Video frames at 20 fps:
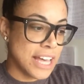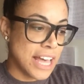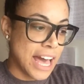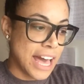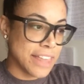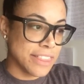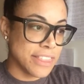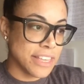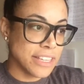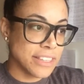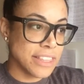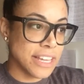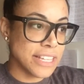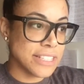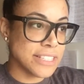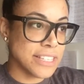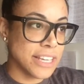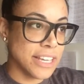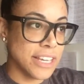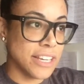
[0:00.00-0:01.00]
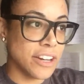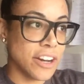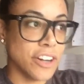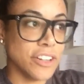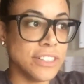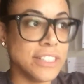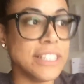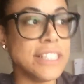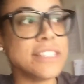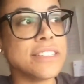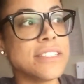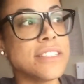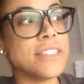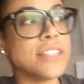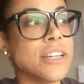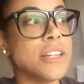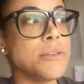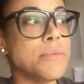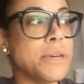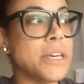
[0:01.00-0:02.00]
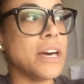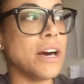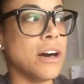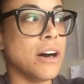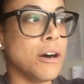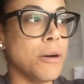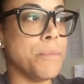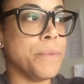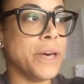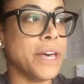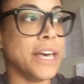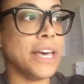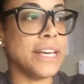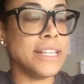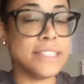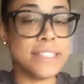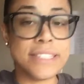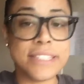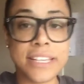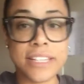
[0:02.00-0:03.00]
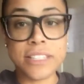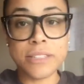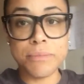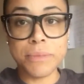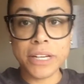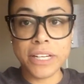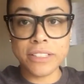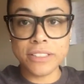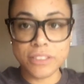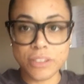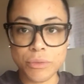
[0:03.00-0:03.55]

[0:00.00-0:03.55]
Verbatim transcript: I think that's it. Our lease is gonna be up in six months,